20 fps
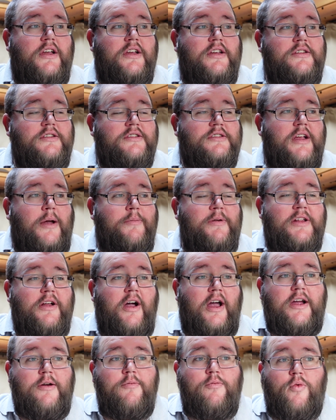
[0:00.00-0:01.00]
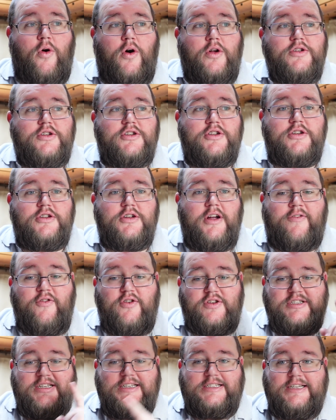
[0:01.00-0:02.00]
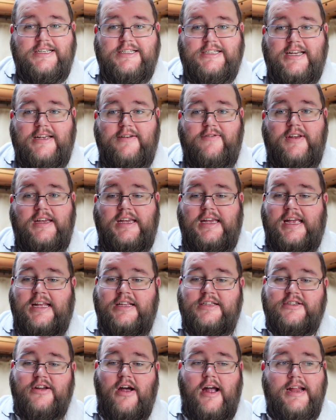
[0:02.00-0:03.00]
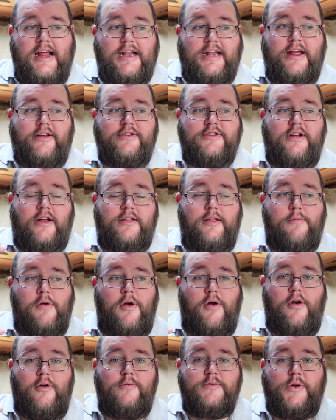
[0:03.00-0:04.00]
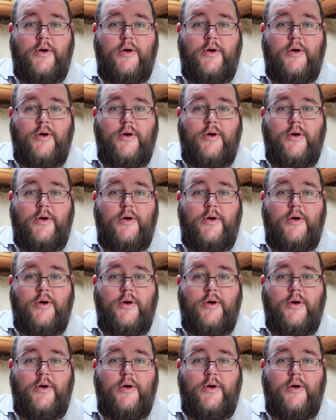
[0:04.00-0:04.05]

I can watch. I've got CCTV inside and outside the motorhome,